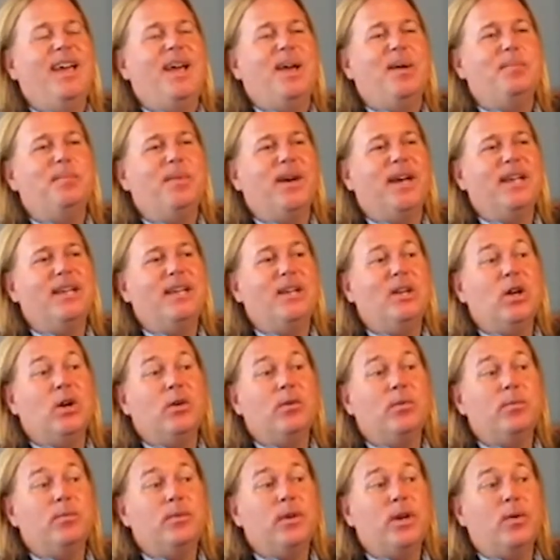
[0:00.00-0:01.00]
but you
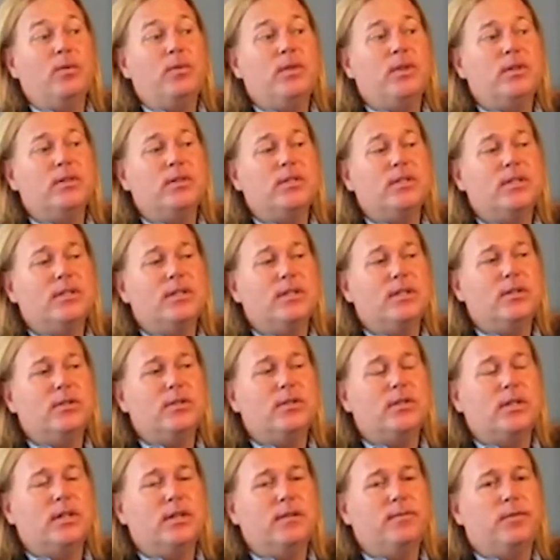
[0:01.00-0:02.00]
know, no,
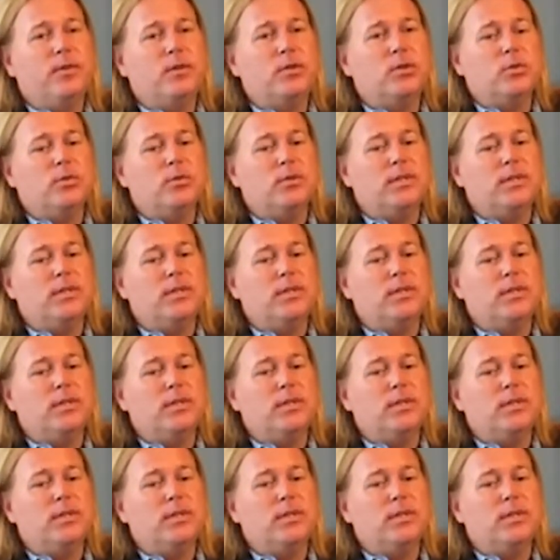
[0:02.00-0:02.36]
there's good virtual